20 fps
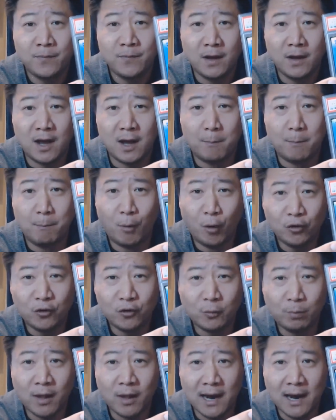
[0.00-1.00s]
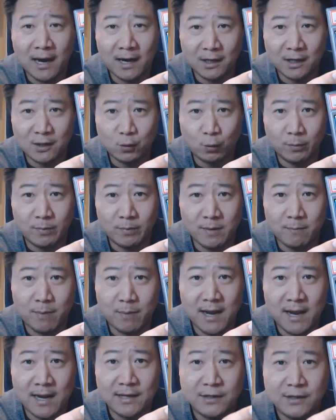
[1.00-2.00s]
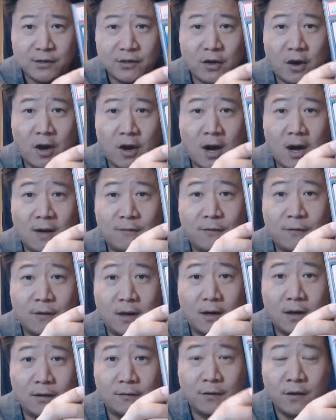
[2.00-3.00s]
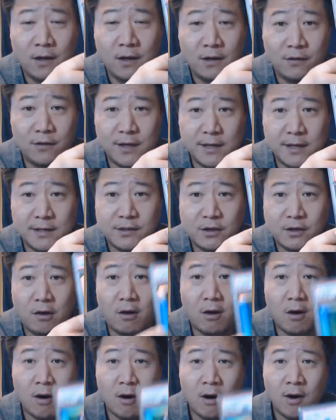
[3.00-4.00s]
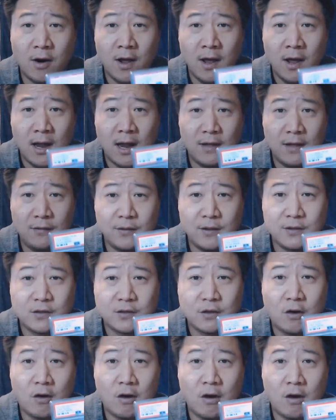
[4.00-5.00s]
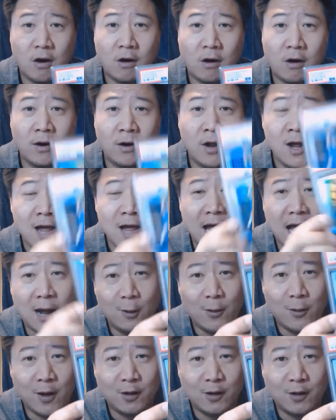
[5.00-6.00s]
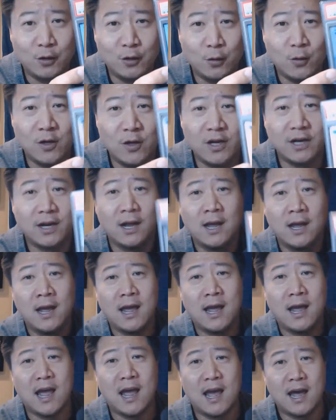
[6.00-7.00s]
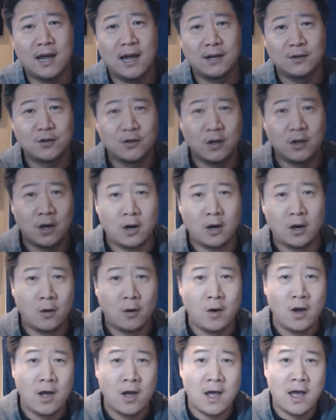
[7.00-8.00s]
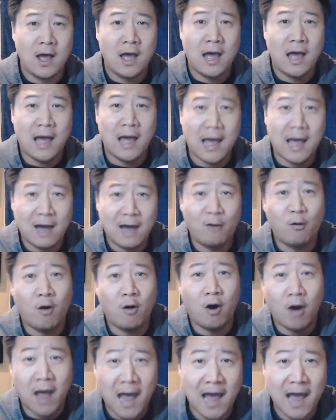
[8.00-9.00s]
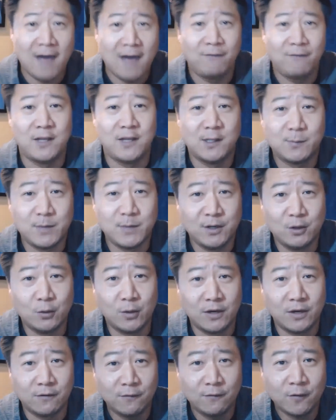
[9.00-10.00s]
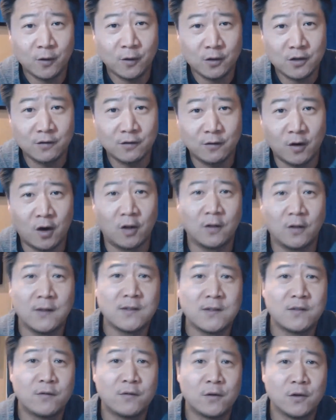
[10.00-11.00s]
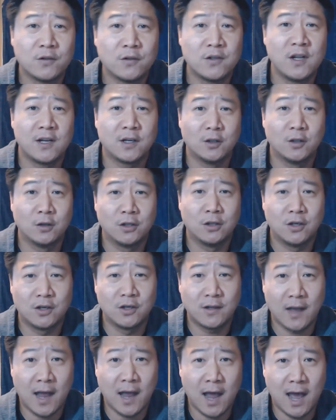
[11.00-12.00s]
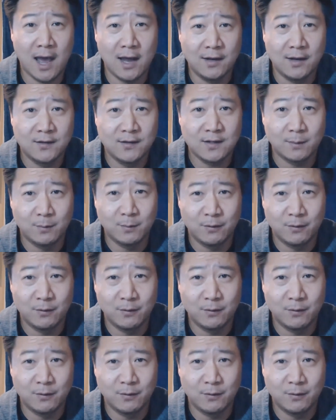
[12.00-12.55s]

multipliers will be based off of this card and this card, how they're doing. And so how have these been doing? First of all, let's first take a look at some of the